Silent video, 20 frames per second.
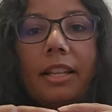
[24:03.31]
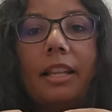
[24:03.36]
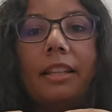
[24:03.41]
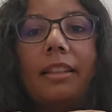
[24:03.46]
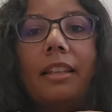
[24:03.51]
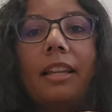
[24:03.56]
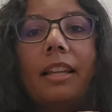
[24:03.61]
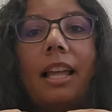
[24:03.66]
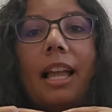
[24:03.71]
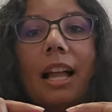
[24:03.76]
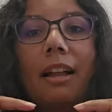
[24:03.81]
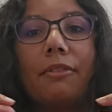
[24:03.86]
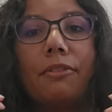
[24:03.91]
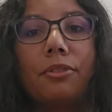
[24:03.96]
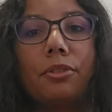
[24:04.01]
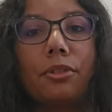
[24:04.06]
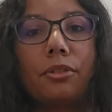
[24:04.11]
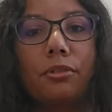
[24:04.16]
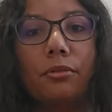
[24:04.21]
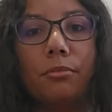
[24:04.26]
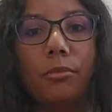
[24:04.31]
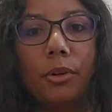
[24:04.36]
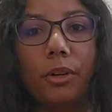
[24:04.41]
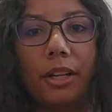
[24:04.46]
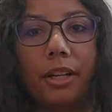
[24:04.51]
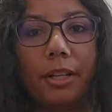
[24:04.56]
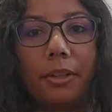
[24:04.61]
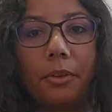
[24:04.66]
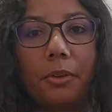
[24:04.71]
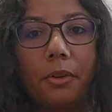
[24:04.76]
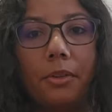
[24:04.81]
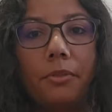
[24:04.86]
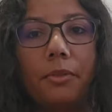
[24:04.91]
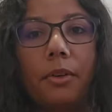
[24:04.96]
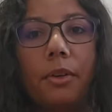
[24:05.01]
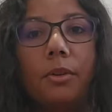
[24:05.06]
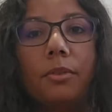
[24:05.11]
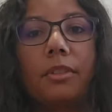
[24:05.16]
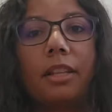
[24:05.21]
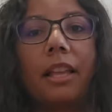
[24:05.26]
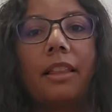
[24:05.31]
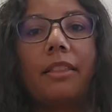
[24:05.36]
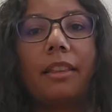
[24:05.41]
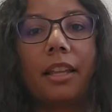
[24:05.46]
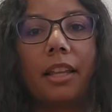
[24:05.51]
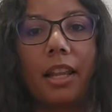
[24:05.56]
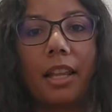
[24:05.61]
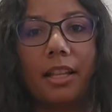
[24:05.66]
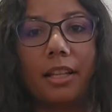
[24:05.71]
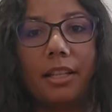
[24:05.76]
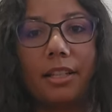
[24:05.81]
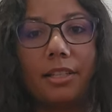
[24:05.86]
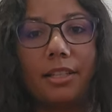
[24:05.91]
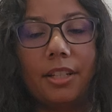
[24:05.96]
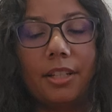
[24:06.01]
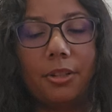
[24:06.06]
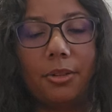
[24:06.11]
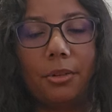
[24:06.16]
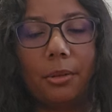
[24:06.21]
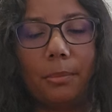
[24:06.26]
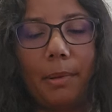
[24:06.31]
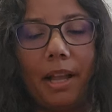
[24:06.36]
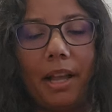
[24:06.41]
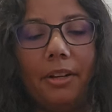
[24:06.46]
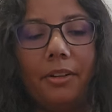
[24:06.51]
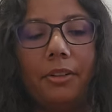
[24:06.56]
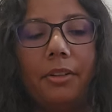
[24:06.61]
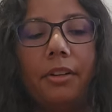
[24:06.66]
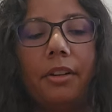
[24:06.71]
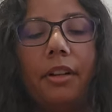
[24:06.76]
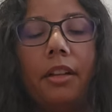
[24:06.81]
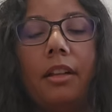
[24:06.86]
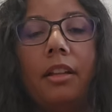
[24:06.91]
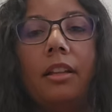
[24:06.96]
and then I have two more increase rows and then I continue the pattern.